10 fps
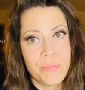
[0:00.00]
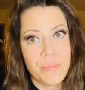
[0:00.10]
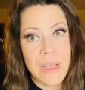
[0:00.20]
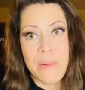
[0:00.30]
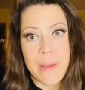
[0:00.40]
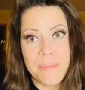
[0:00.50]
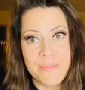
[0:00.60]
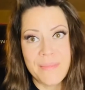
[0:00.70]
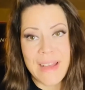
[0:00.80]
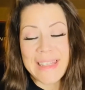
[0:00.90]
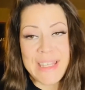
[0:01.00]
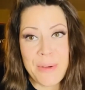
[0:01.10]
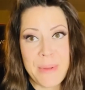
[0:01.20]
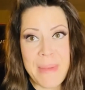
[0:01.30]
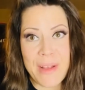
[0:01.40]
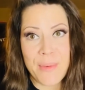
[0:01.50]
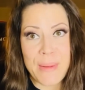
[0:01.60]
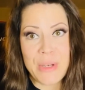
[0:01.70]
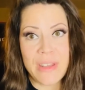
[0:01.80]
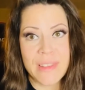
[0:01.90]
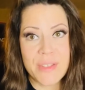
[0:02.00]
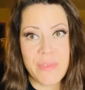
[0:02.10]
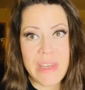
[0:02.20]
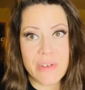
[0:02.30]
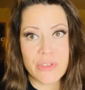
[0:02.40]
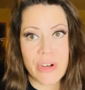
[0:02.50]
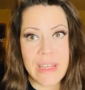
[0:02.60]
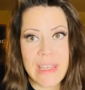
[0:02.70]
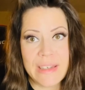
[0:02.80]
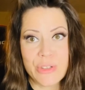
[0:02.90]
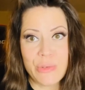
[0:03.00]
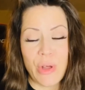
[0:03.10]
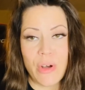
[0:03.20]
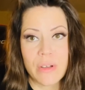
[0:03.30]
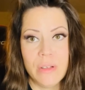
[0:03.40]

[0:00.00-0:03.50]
Anyway, I think I'll be back when I'm done. This video is already getting too long.